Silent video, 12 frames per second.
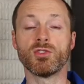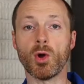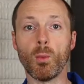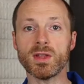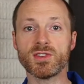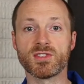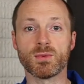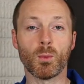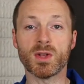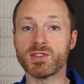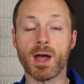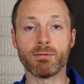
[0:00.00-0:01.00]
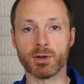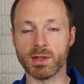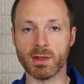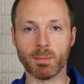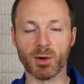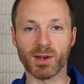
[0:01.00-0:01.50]
So what's covered
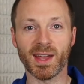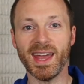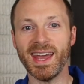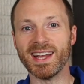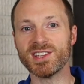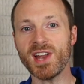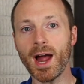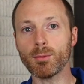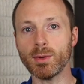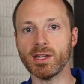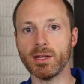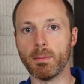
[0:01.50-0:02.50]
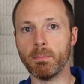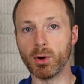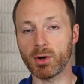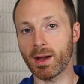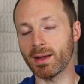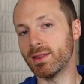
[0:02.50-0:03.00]
in the book? It's not really a
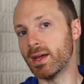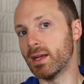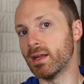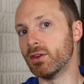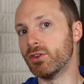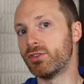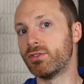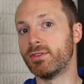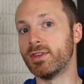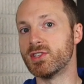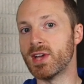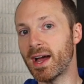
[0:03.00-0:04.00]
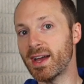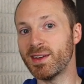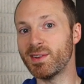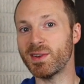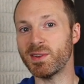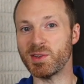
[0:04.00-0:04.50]
book that is
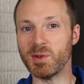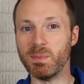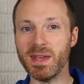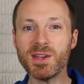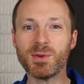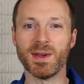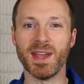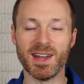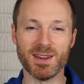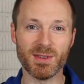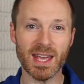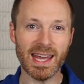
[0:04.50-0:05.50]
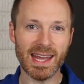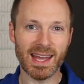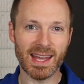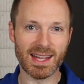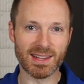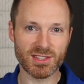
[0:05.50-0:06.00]
designed to be creative.
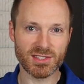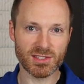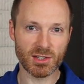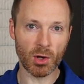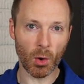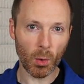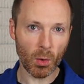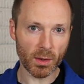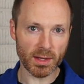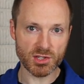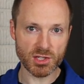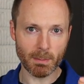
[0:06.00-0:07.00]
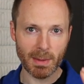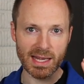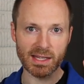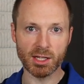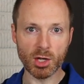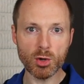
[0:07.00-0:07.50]
Its goal is to
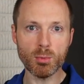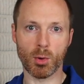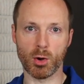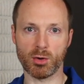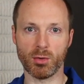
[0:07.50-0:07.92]
make you more